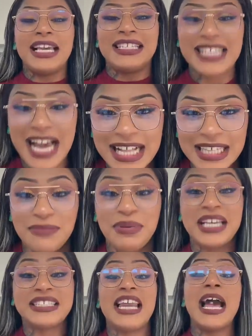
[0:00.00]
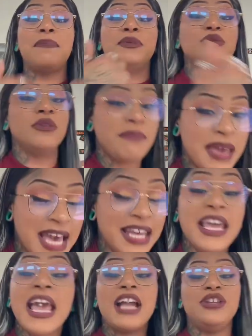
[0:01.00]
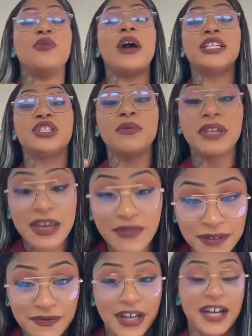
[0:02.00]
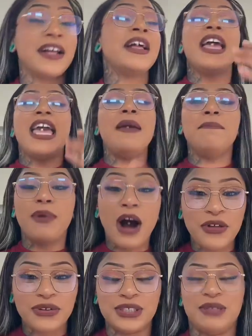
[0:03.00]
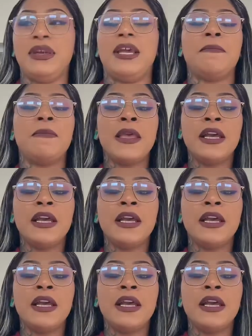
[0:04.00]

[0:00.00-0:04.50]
Exactly, because it happened to a man and you guys don't give a fuck. It bothers me.